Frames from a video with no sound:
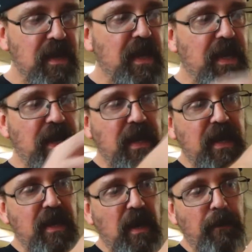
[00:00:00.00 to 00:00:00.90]
and
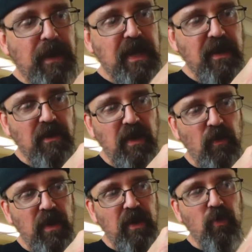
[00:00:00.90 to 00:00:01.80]
then up here I
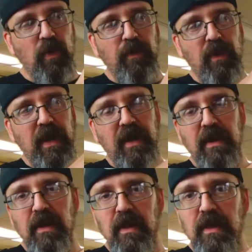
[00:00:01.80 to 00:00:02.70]
want to incorporate
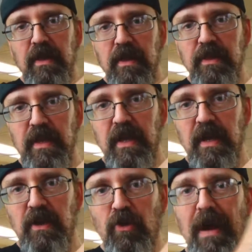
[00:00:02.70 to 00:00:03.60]

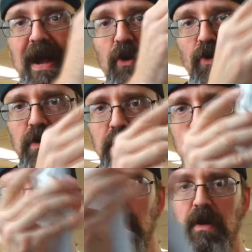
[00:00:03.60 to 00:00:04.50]
the crackle
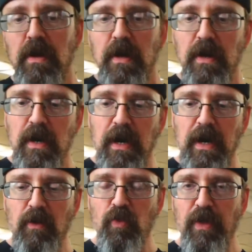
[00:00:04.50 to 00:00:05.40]

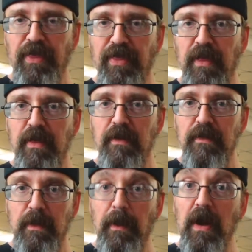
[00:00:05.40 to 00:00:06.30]
with
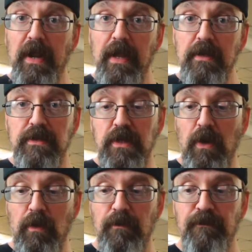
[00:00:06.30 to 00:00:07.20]
the body.
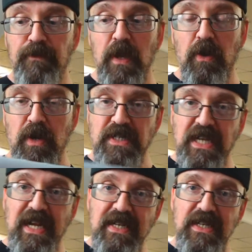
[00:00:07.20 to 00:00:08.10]
So I'm going to
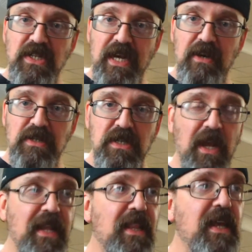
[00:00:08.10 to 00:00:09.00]
sand this down
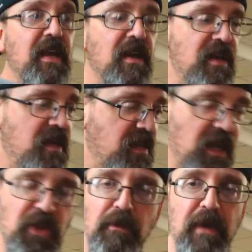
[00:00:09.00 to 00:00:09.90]
slightly,
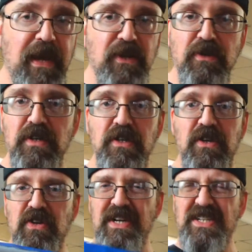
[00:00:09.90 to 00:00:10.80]
nothing major, just
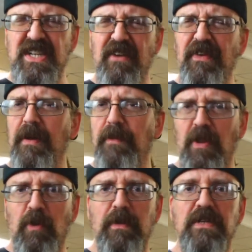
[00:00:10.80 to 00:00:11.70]
trying to scuff it up a
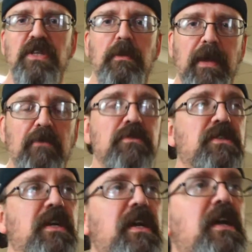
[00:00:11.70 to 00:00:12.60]
little bit so the paint will
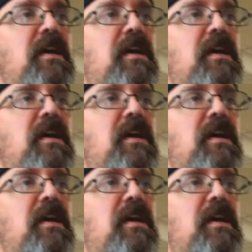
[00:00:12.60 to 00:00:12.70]
stick,